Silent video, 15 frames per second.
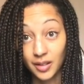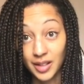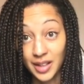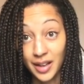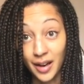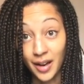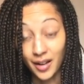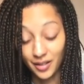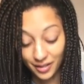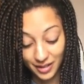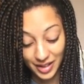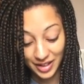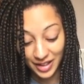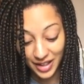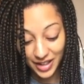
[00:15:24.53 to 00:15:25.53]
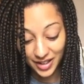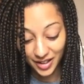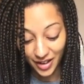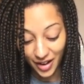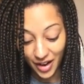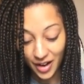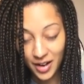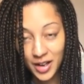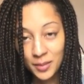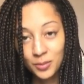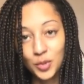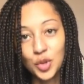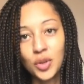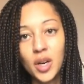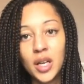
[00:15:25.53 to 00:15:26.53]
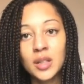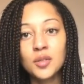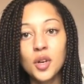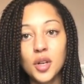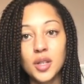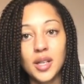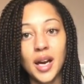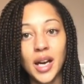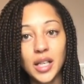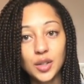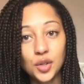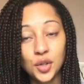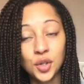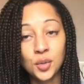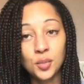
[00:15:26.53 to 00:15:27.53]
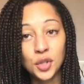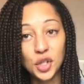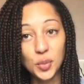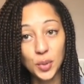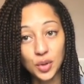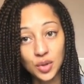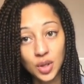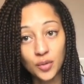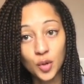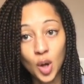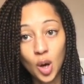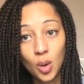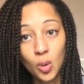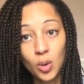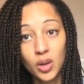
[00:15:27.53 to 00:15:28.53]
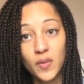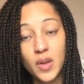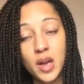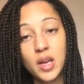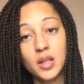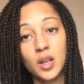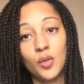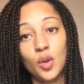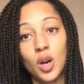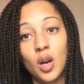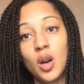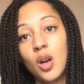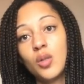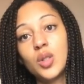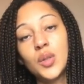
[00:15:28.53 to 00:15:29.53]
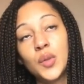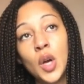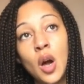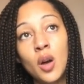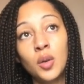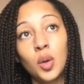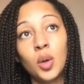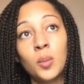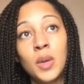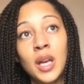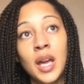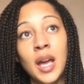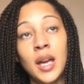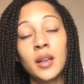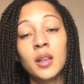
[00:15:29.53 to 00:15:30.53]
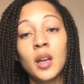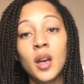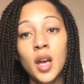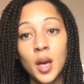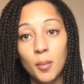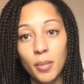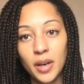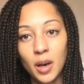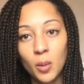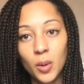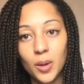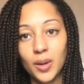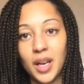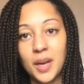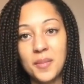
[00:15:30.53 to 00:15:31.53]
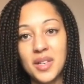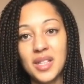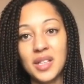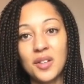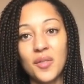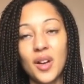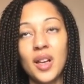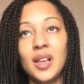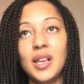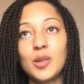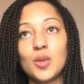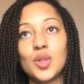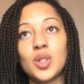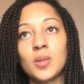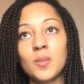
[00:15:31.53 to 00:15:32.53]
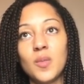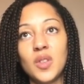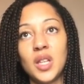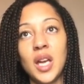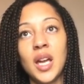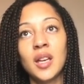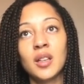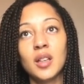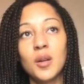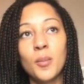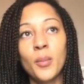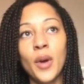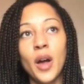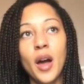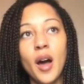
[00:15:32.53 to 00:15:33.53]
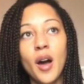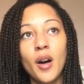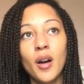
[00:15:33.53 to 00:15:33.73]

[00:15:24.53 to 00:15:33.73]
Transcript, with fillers: yeah like I'm trying not to add too much because I've got all of this, I've got loads of yarn coming in, but I will get myself a little something. But